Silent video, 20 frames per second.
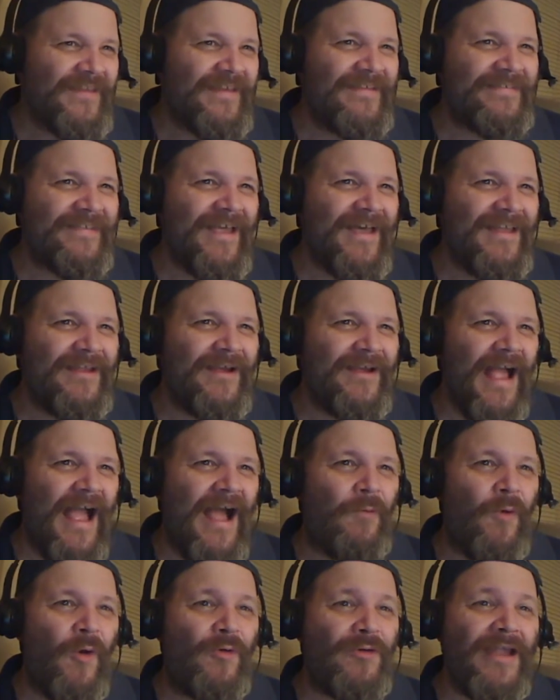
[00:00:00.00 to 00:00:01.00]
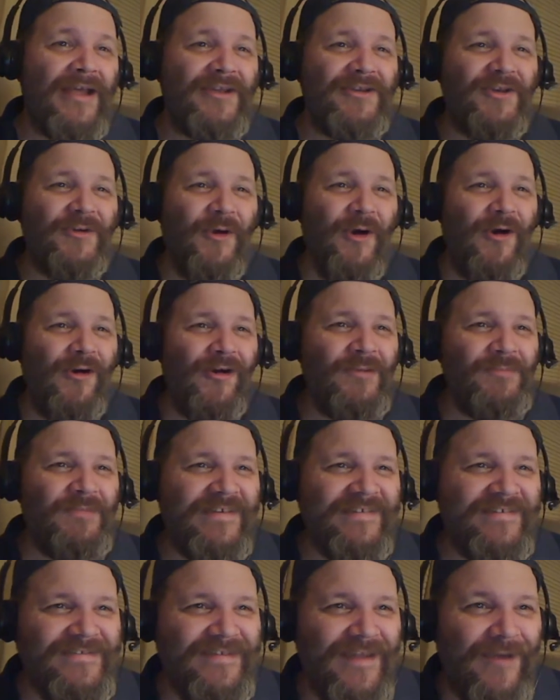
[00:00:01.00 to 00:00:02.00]
Get the hell out. I won't let you harm
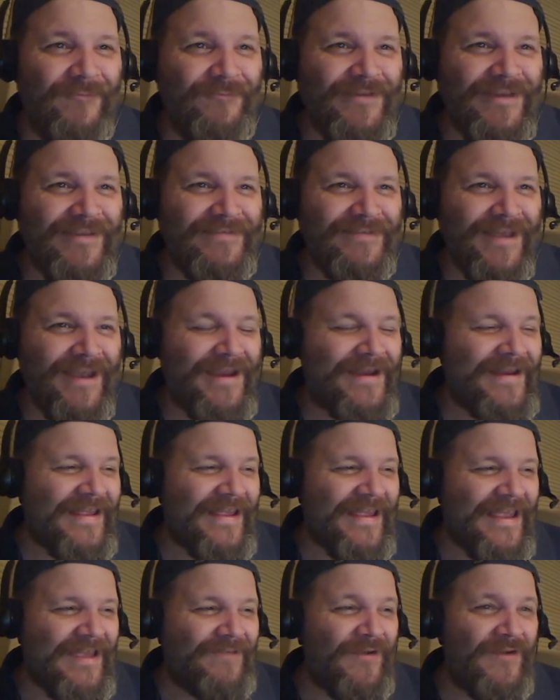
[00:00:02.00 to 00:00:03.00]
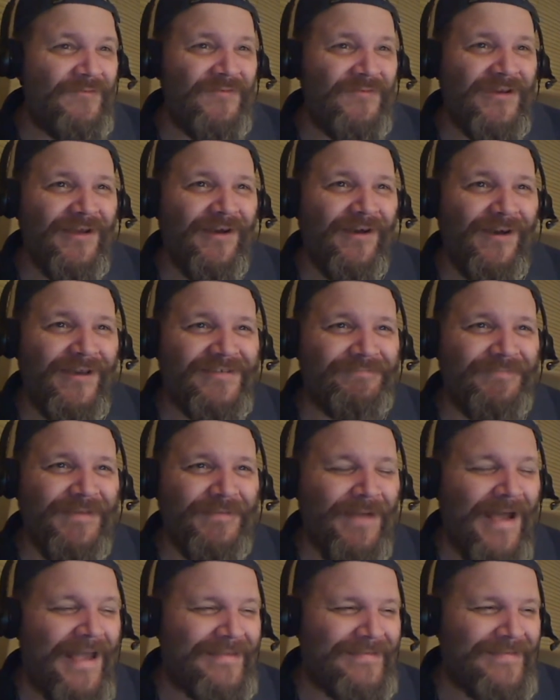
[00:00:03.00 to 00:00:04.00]
this lovely lady, even if it costs
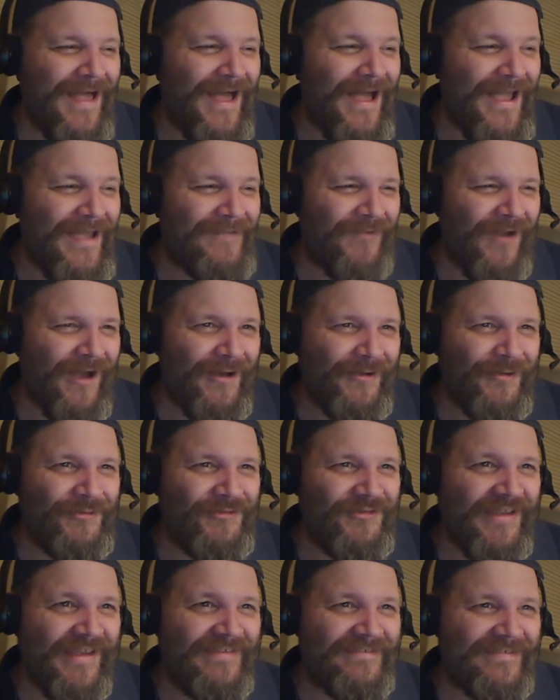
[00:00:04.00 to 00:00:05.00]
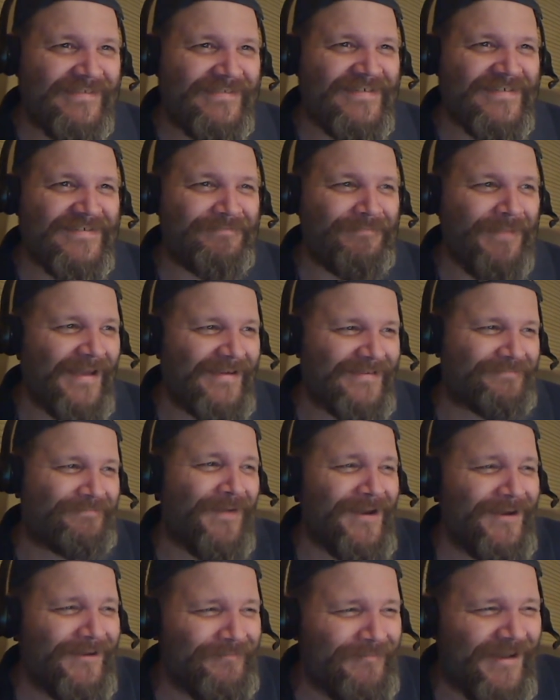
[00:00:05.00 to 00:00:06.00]
me my life, Otto says as he smacks
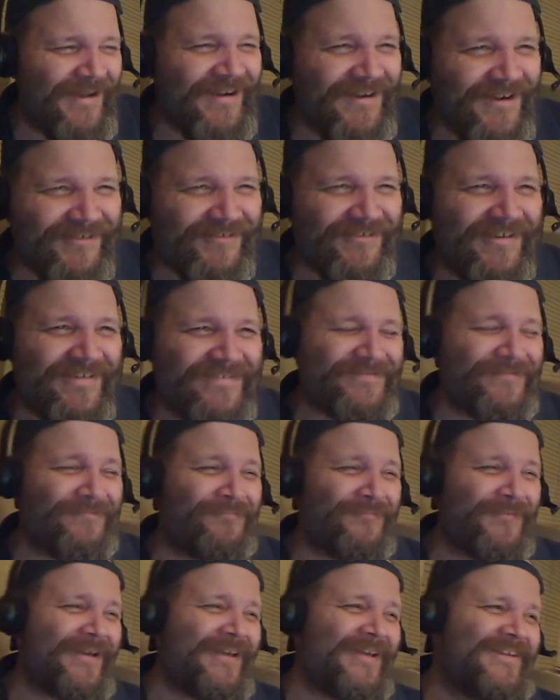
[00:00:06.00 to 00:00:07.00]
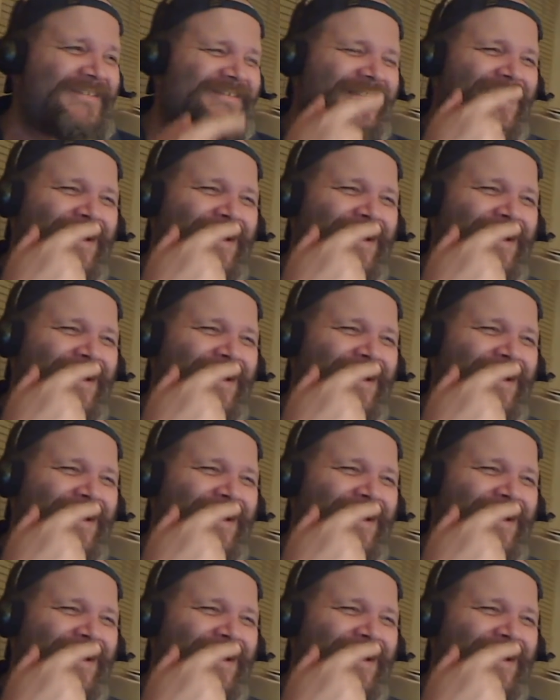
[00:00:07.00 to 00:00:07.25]
Spider-Man across the face.